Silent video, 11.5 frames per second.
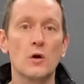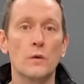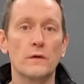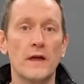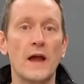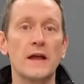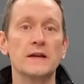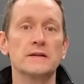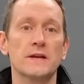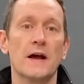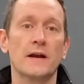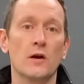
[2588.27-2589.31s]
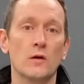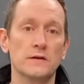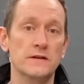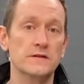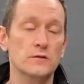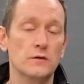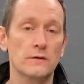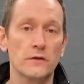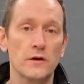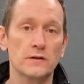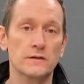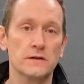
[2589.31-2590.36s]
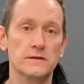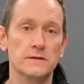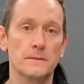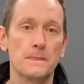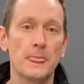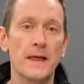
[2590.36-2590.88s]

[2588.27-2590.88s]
with 8 analog digital converters.